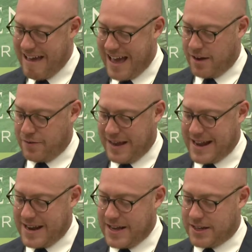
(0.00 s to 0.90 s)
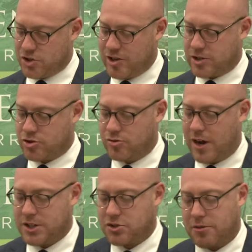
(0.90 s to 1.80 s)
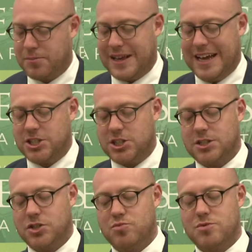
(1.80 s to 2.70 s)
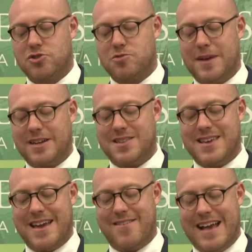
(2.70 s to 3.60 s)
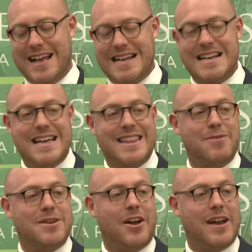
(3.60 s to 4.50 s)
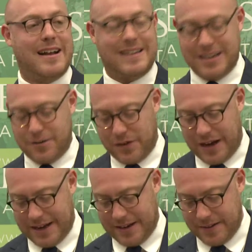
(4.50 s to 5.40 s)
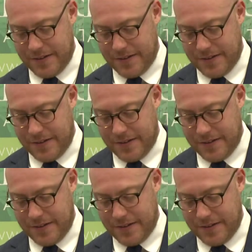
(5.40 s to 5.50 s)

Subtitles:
And if it had any contractual rights or obligations with respect to the area, they were not identified.